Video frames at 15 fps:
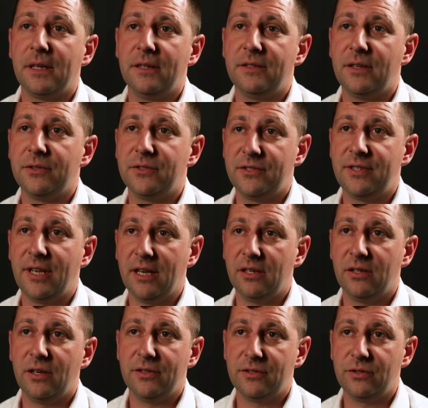So it was the
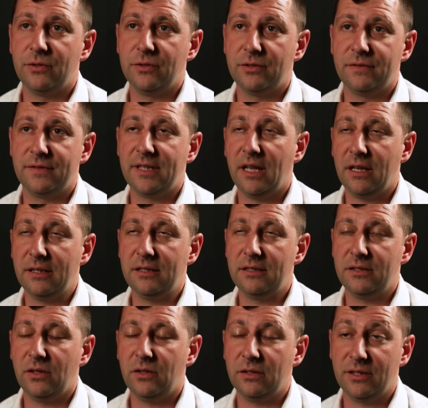second highest cause of
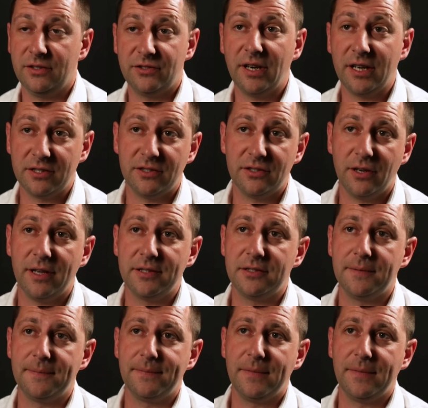fatalities on construction sites.